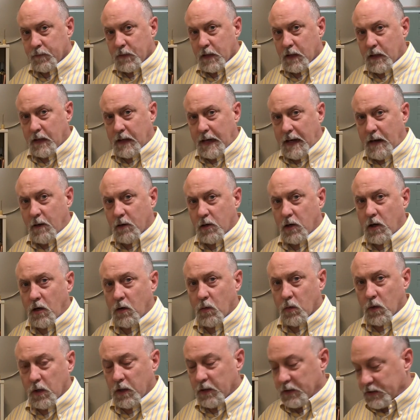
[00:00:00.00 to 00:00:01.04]
uh, how it
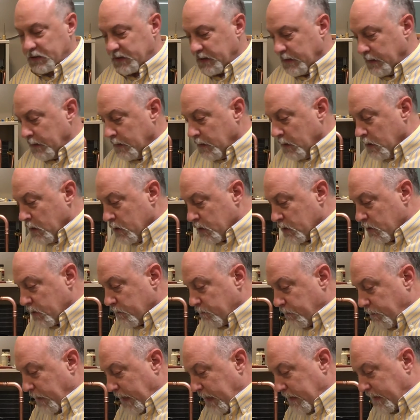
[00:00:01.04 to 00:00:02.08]
all works. So
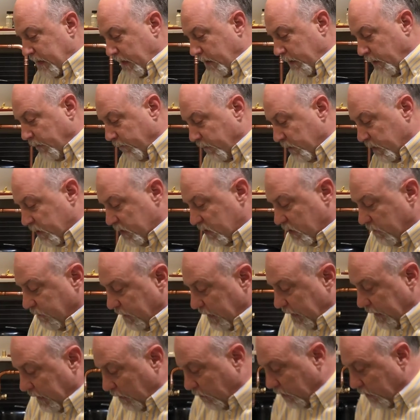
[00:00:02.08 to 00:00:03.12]
pan down here for just a minute. I